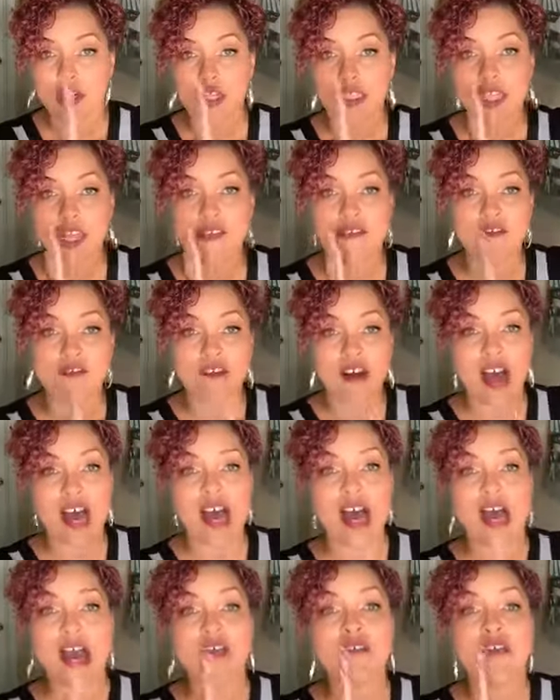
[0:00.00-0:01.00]
There's a
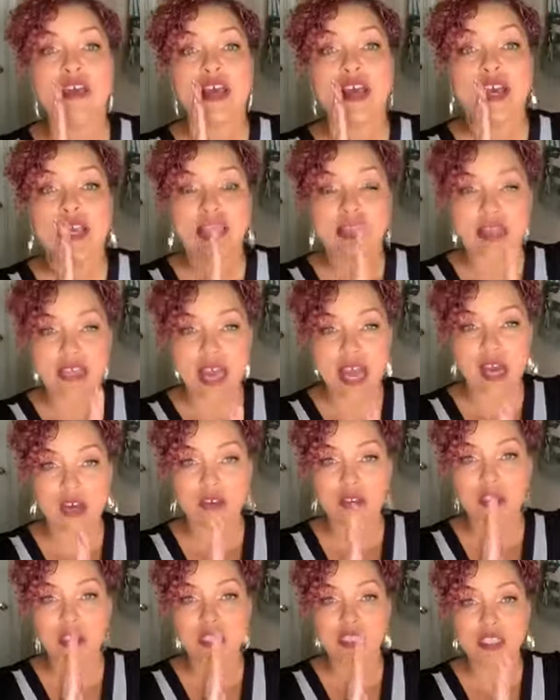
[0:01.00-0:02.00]

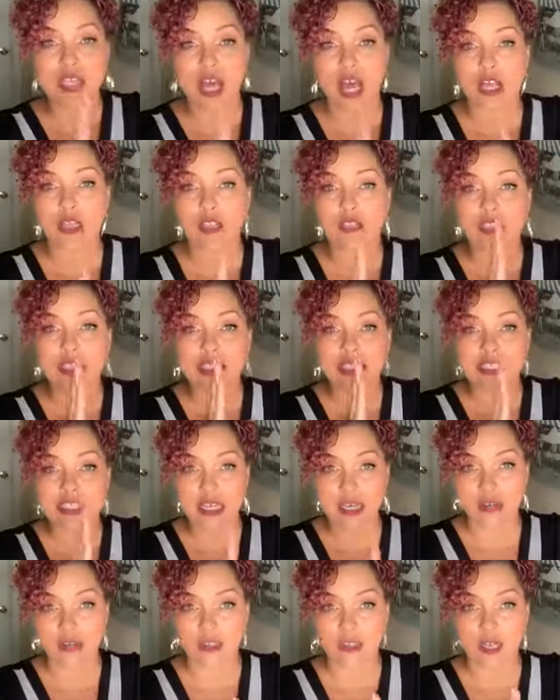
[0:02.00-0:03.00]
$5,000
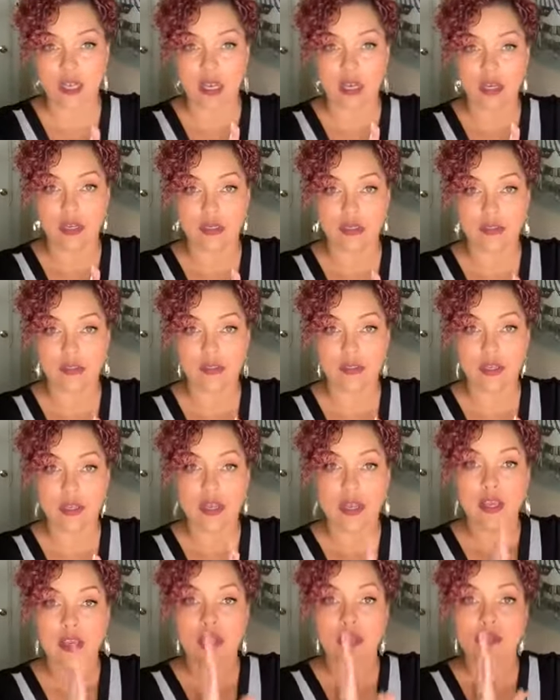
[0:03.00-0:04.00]
delta.
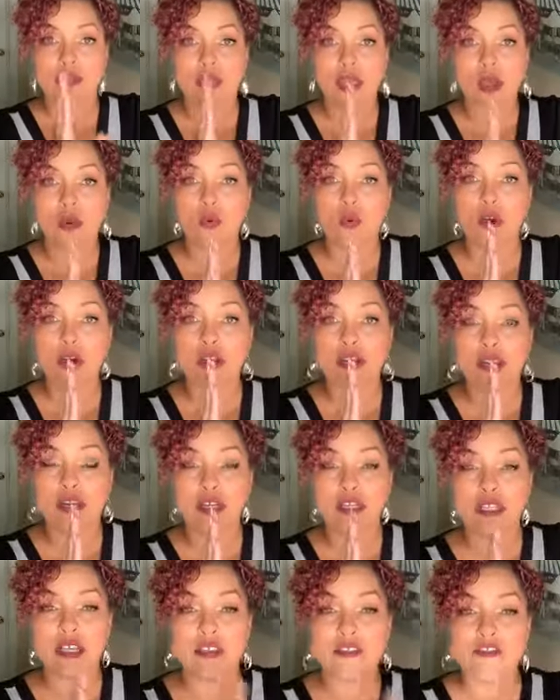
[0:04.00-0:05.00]
There were,
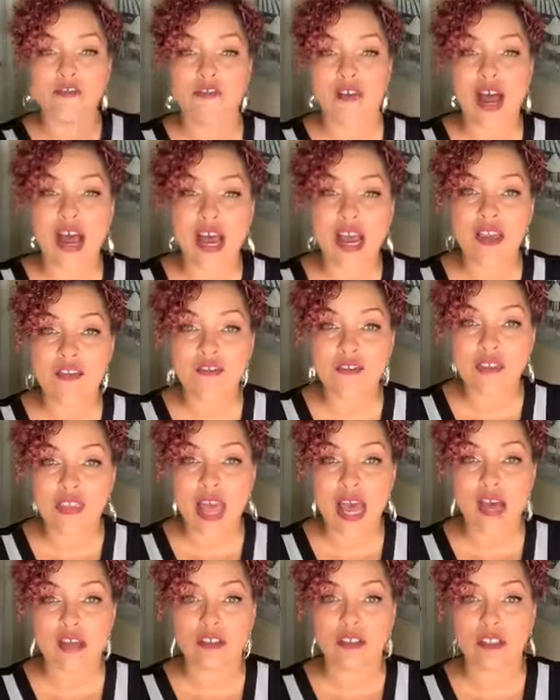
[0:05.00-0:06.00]
there's a
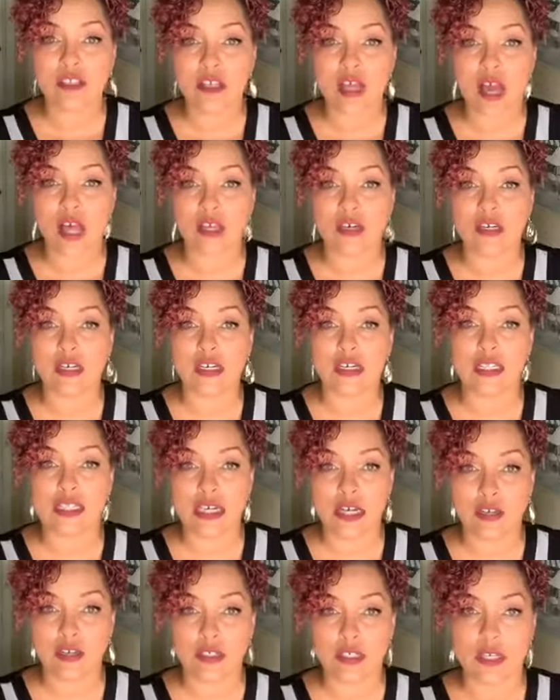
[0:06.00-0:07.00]

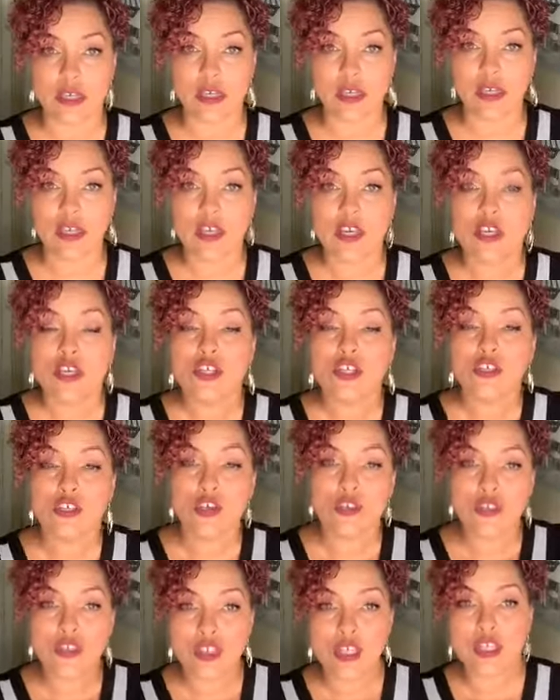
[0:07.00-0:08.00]
$5,000 delta.
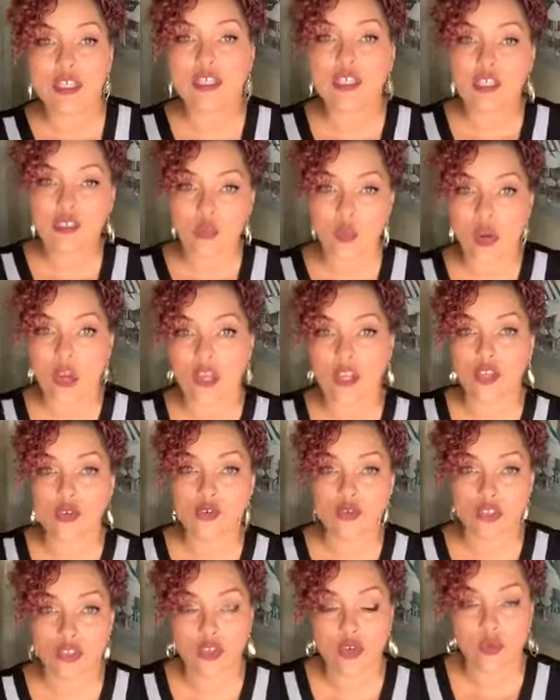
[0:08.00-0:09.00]
So this is what
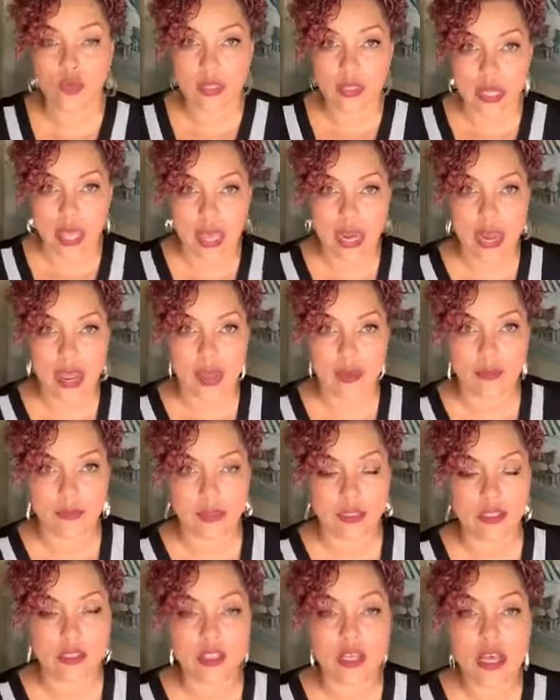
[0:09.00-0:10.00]
you do when that
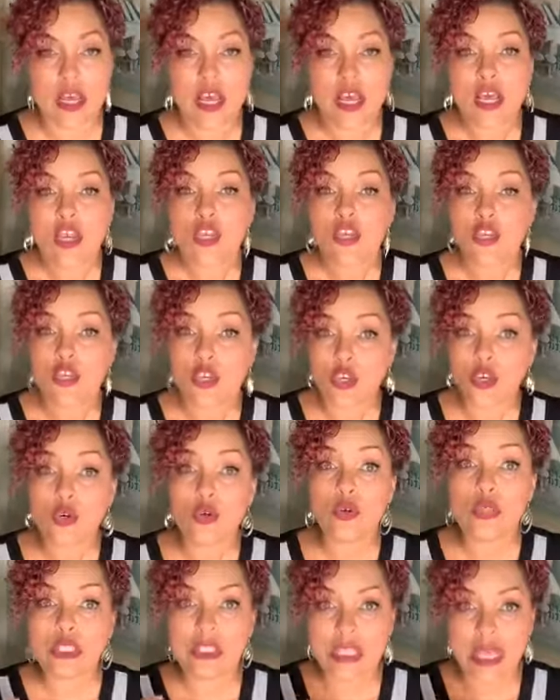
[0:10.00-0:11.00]
happens.
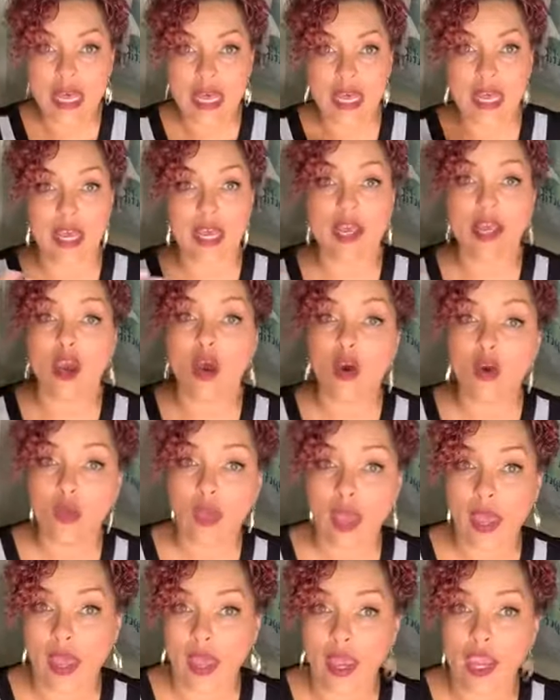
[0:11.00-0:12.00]
You say,
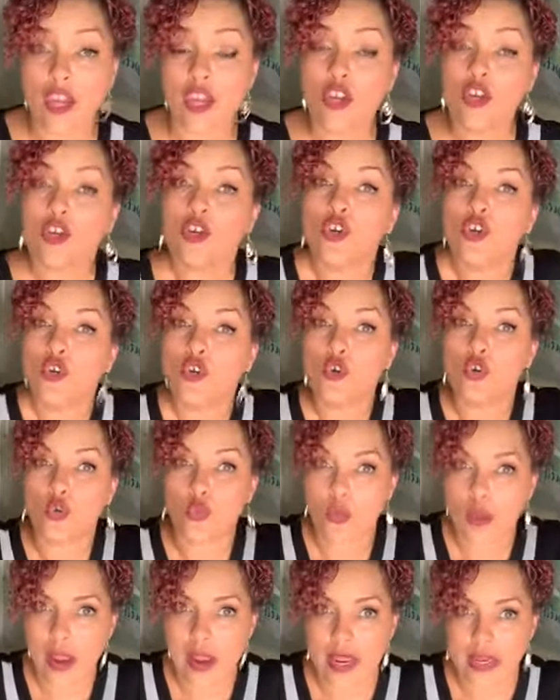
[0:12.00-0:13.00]
okay,
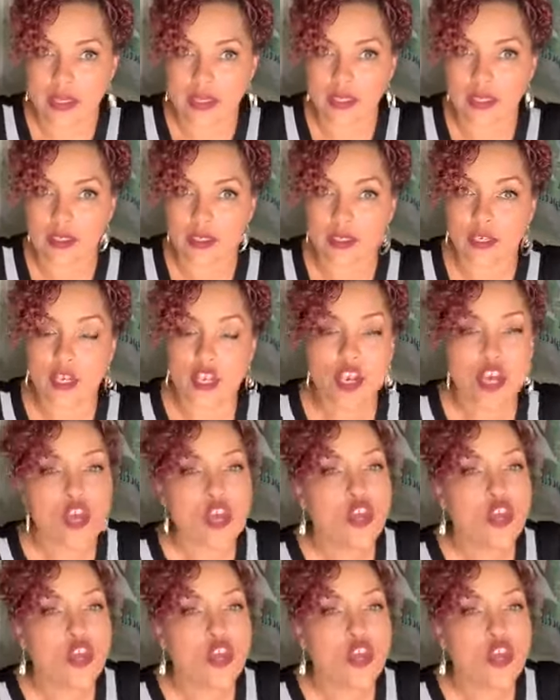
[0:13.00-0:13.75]
great.